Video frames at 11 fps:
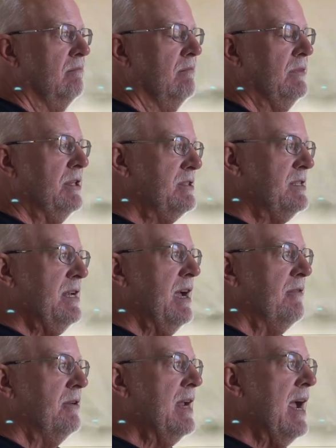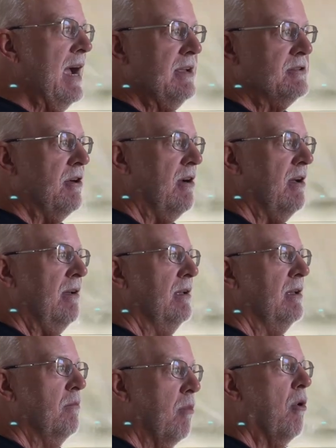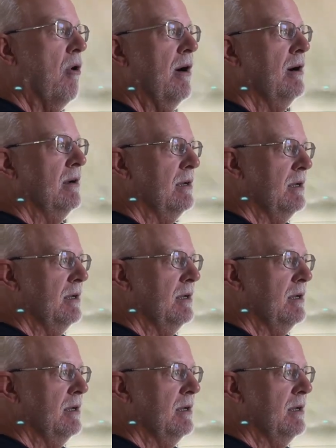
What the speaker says: Just the other day I saw more